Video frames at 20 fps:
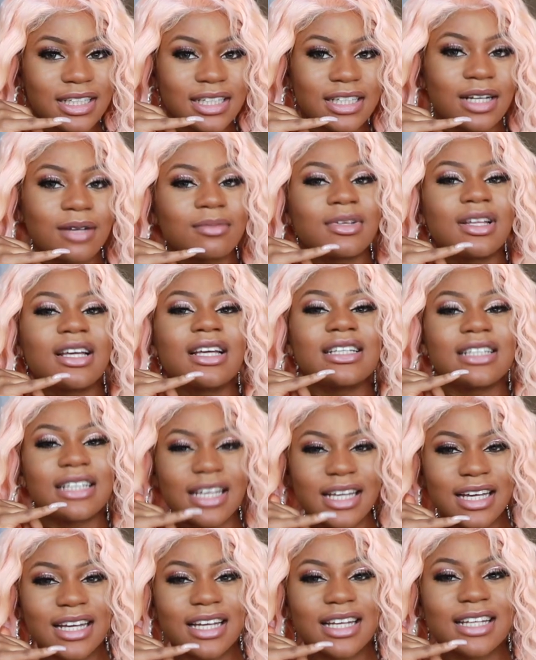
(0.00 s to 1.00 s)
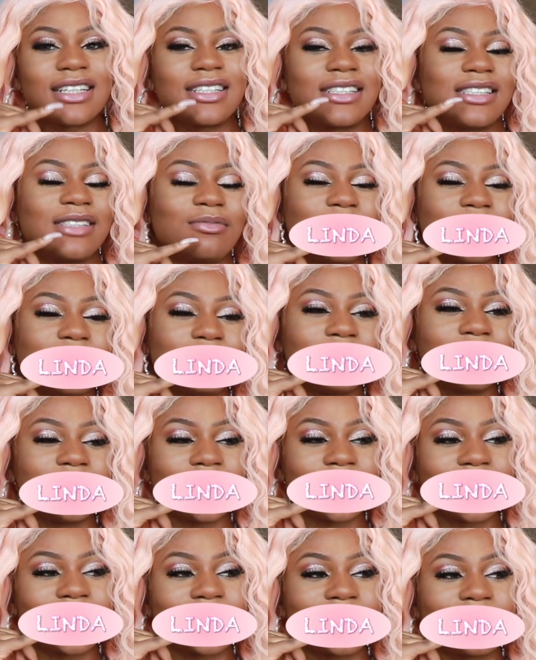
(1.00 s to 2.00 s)
And I'm like, yeah, it's me and
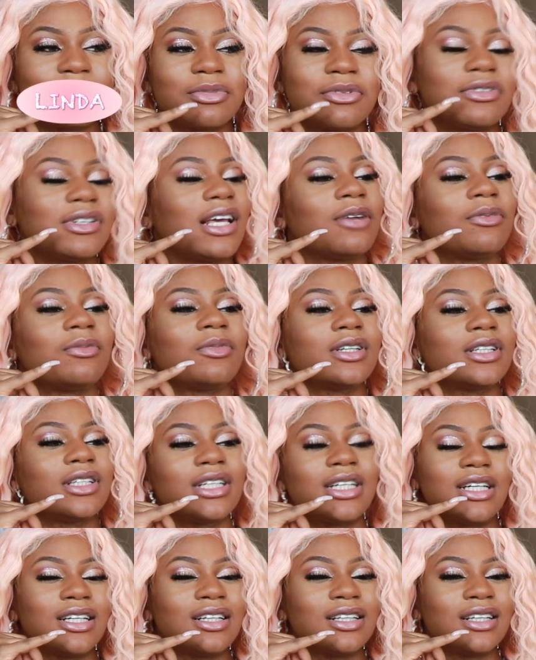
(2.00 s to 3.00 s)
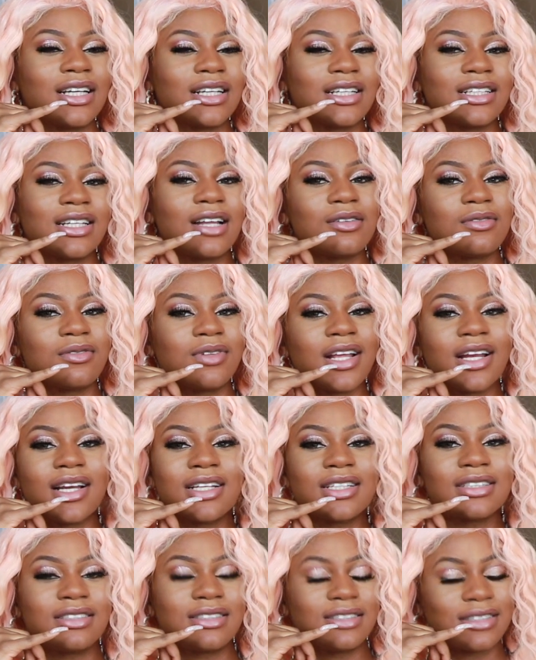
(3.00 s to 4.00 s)
my, but like we're good. Like, no, they
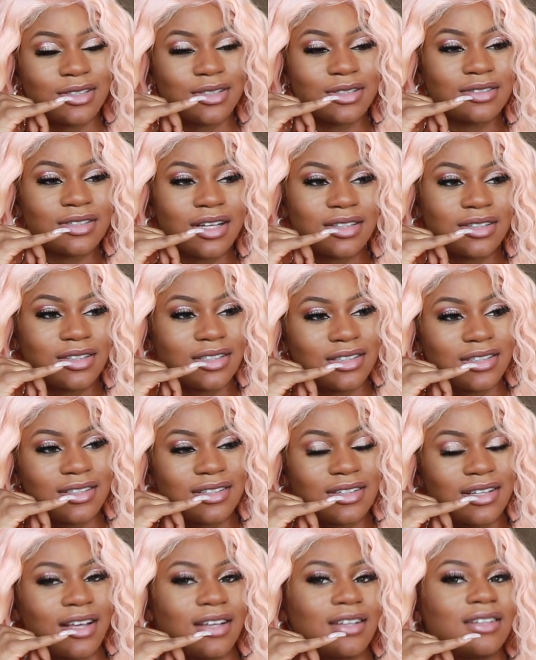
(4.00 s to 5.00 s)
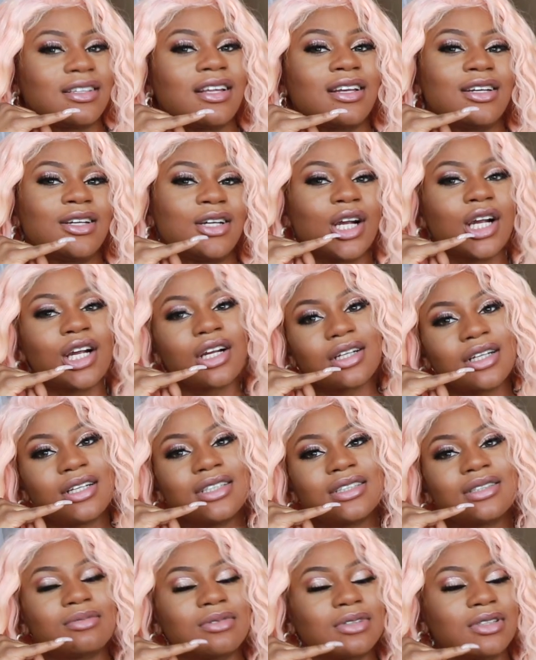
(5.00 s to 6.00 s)
didn't steal nothing. Like, they didn't hurt
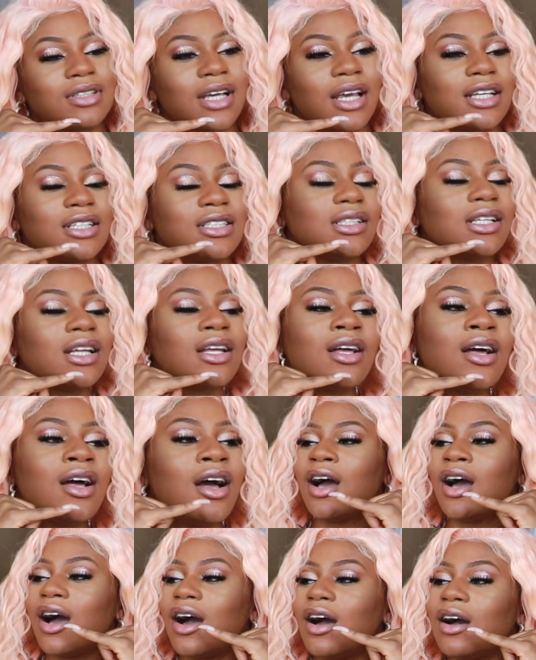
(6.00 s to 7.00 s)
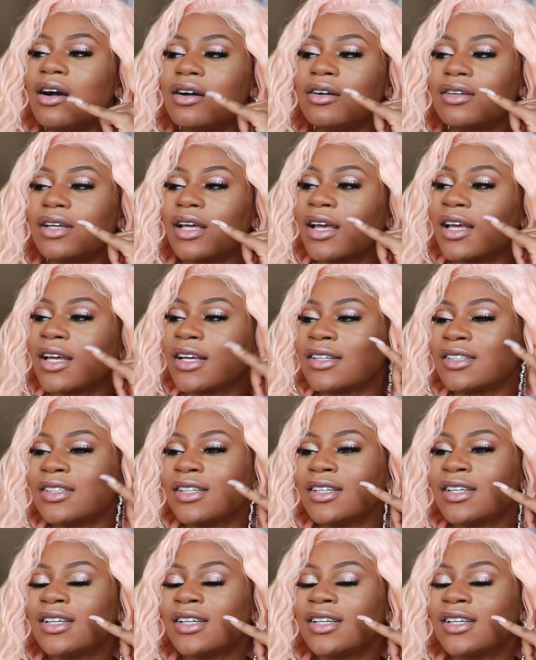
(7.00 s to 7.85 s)
us. We're okay. She's like, oh, okay.